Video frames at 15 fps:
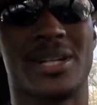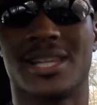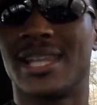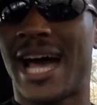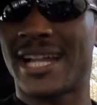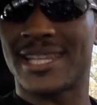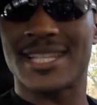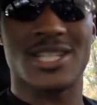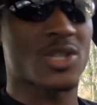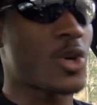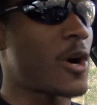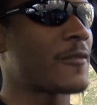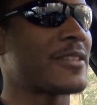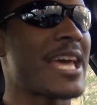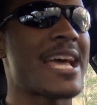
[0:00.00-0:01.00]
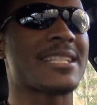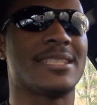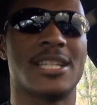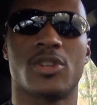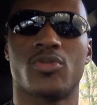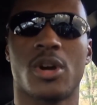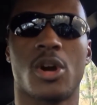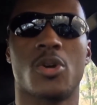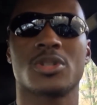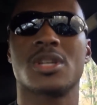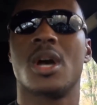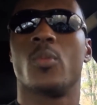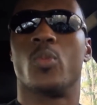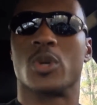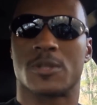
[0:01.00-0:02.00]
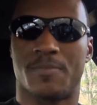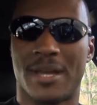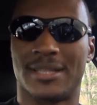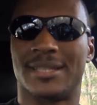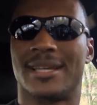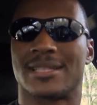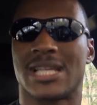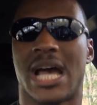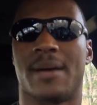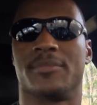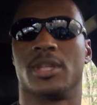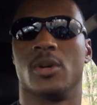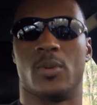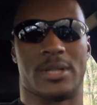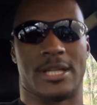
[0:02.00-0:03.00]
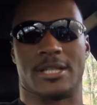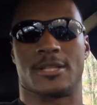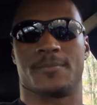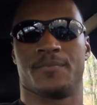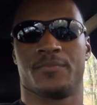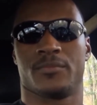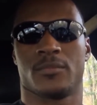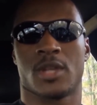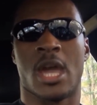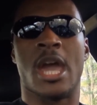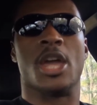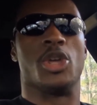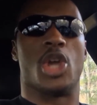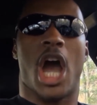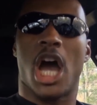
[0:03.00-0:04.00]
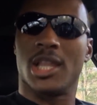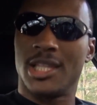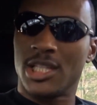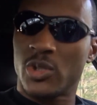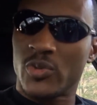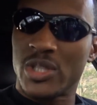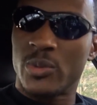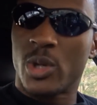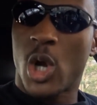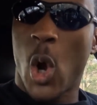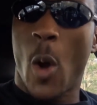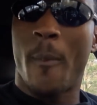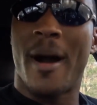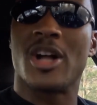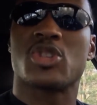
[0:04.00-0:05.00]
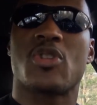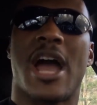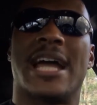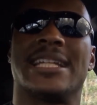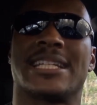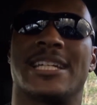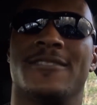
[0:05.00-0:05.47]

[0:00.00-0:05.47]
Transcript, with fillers: But a lot of these soft-ass Negroes will spend their time doing this. Y'all literally will go about trying